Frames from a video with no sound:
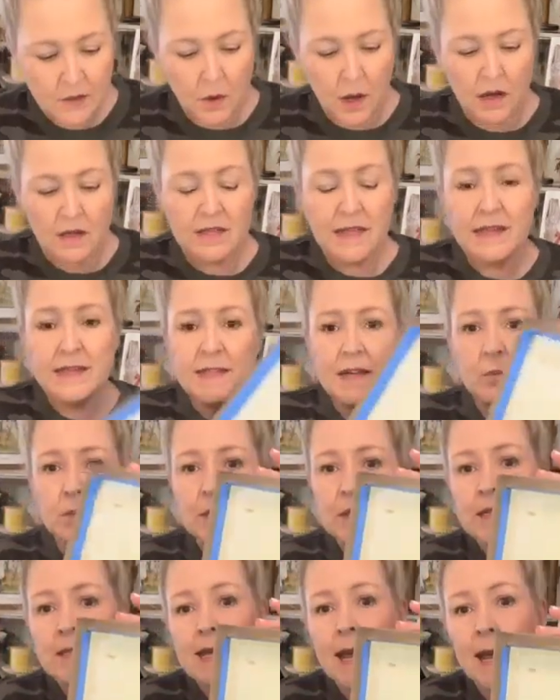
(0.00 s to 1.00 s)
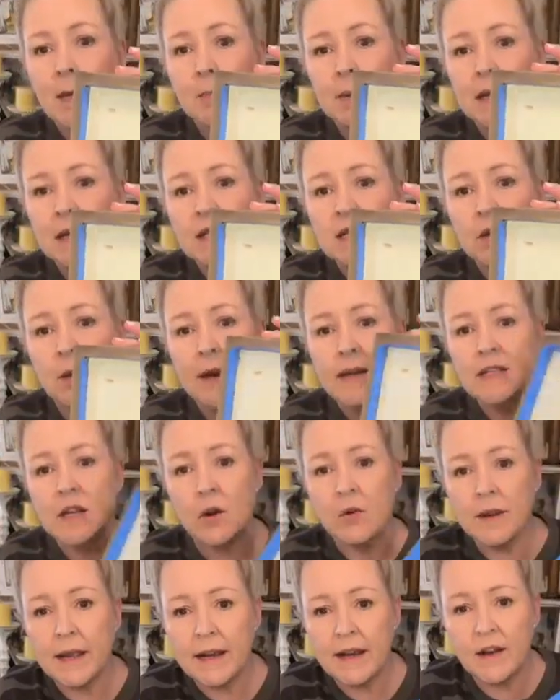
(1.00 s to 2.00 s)
so all I did was tape it so I
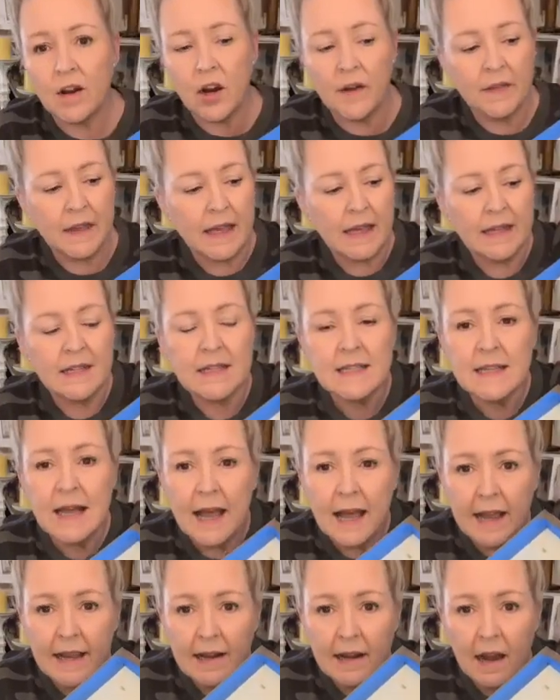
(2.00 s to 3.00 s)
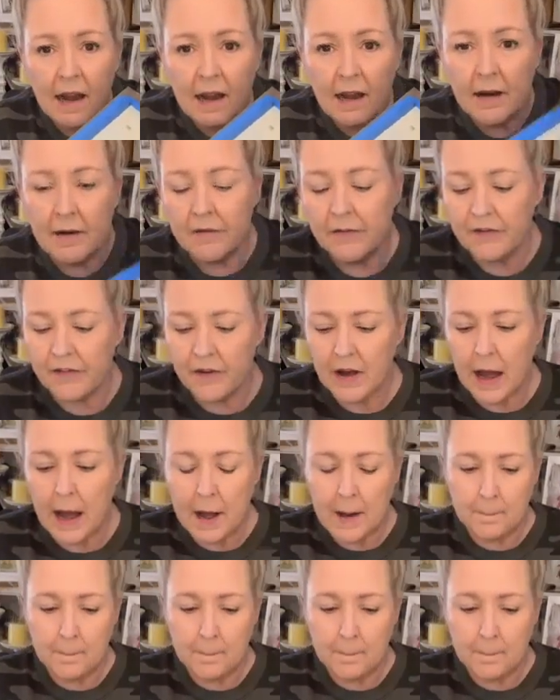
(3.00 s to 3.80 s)
don't get it on the inside of